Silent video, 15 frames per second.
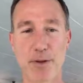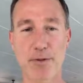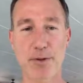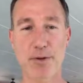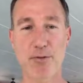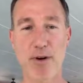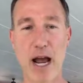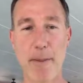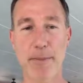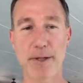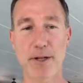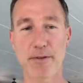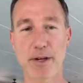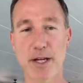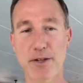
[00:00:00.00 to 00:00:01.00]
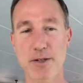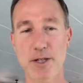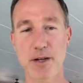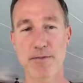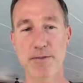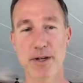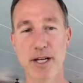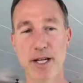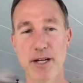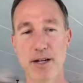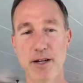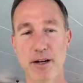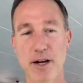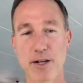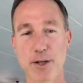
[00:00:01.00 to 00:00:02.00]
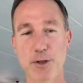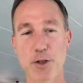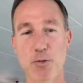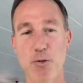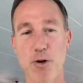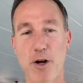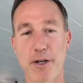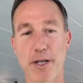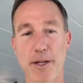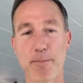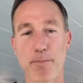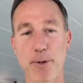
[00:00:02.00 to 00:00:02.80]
through the rapid innovation of our digital wallet and